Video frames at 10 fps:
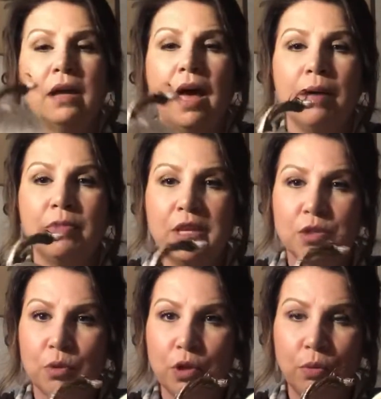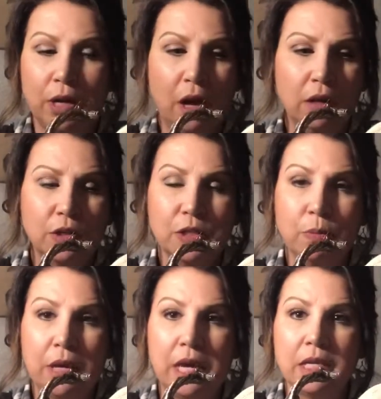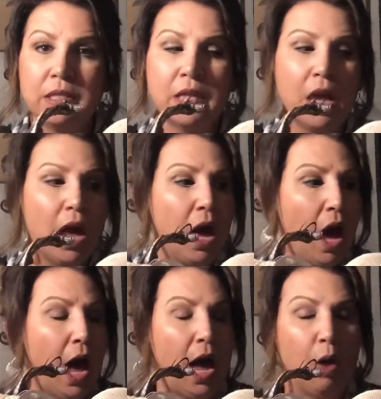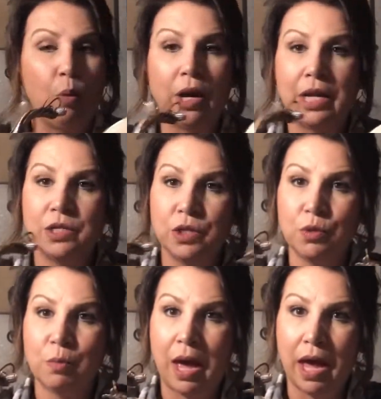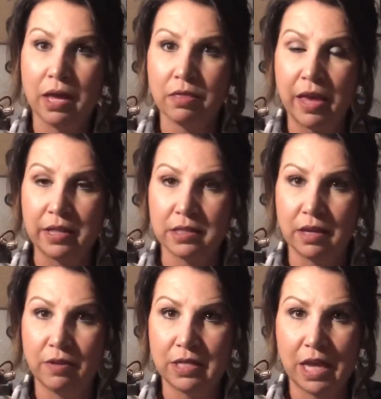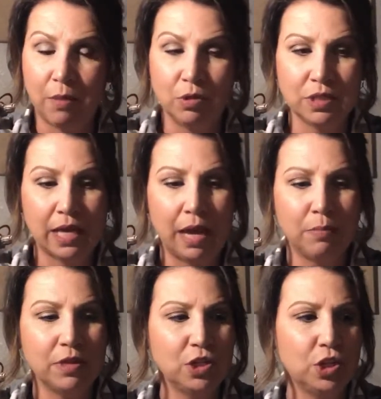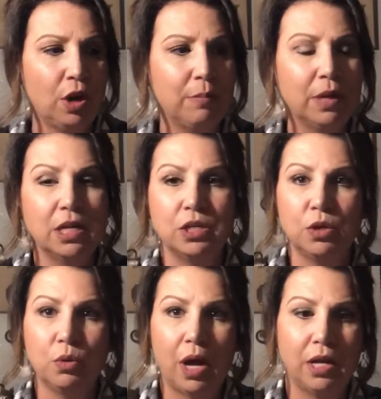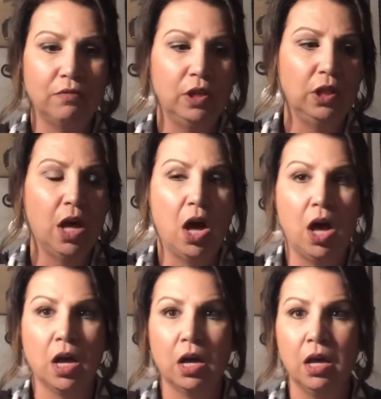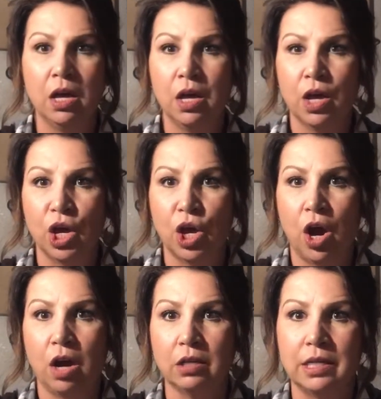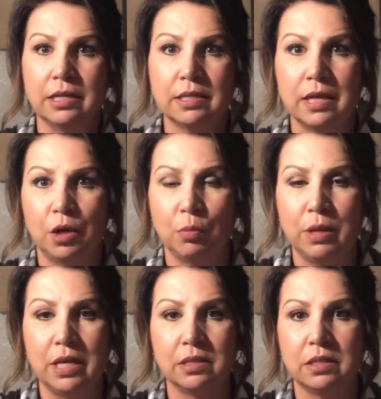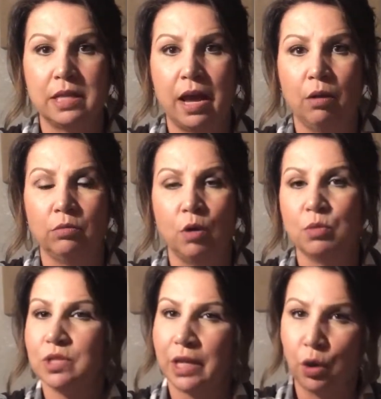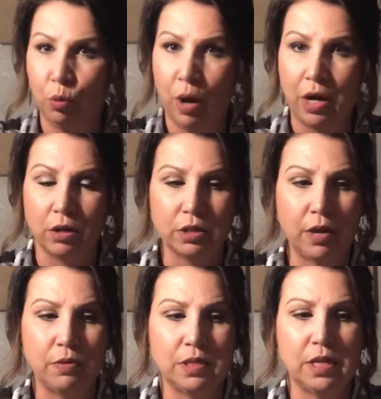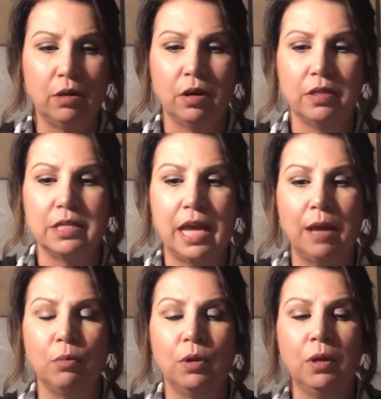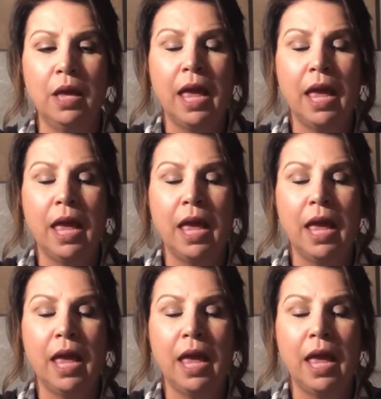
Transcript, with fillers: um, these were $3 a piece. Uh, when I do my Thanksgiving tablescape, this year I'm gonna do kind of a long garland centerpiece down, almost like a runner, down the center of the table.